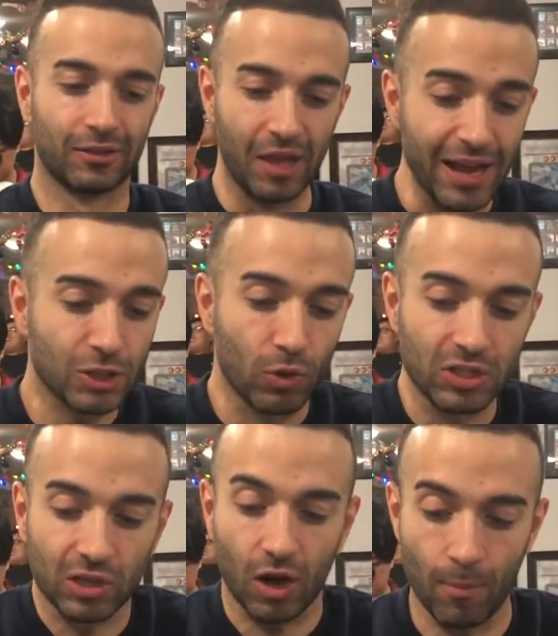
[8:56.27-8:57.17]
This was
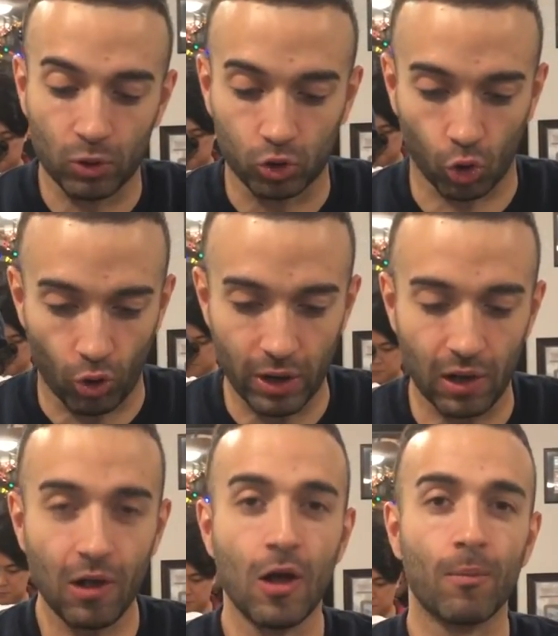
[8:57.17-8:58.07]
the combo
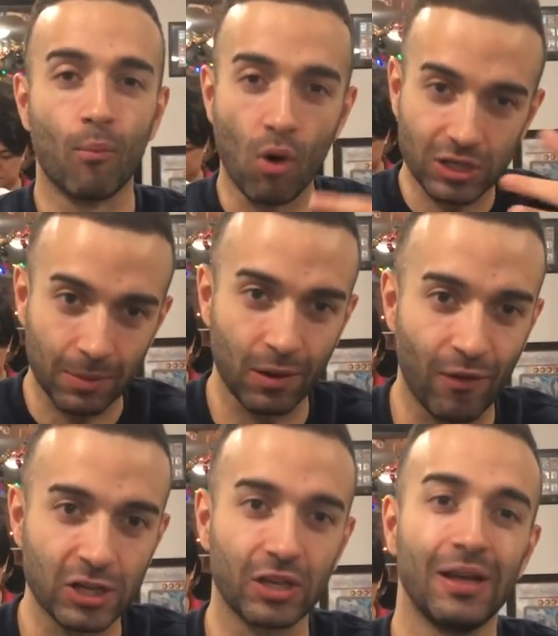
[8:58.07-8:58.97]
tutorial. More is coming
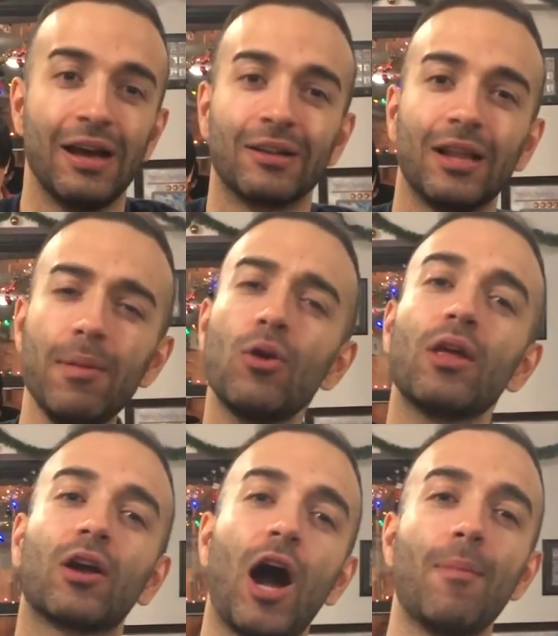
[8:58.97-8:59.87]
eventually. Let me know in
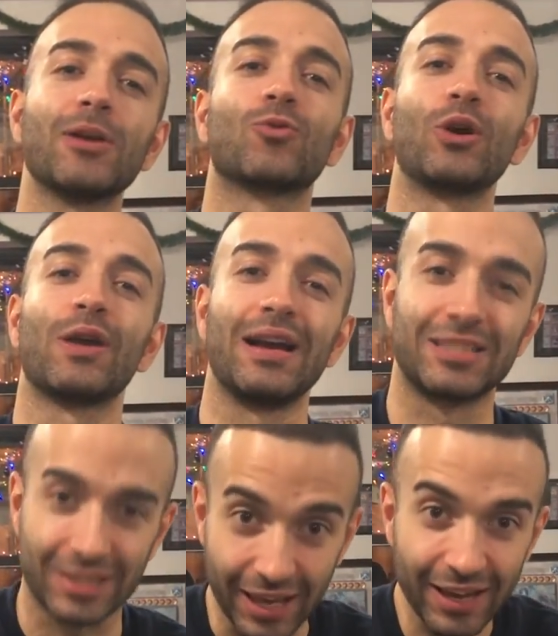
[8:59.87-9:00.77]
the comments what you guys
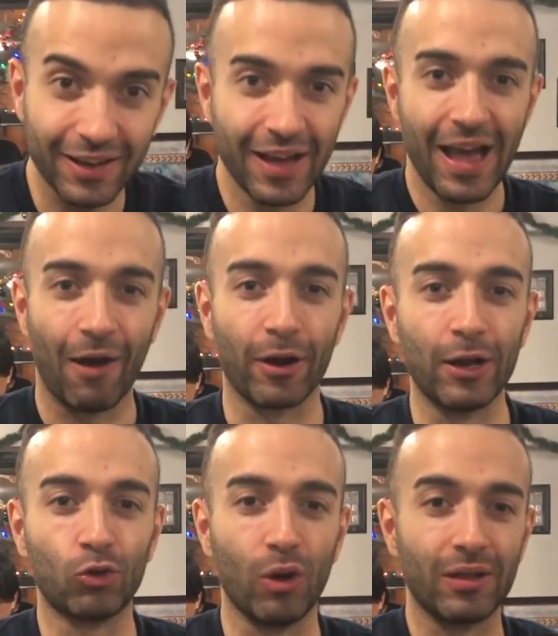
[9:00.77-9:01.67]
think. We're gonna
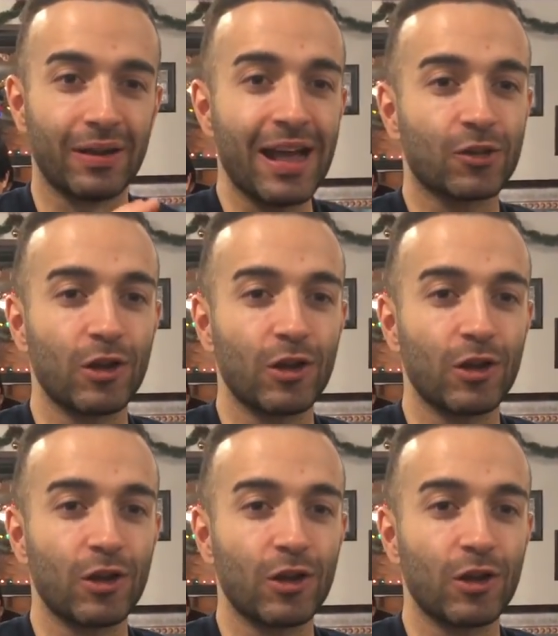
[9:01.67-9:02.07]
do it. The next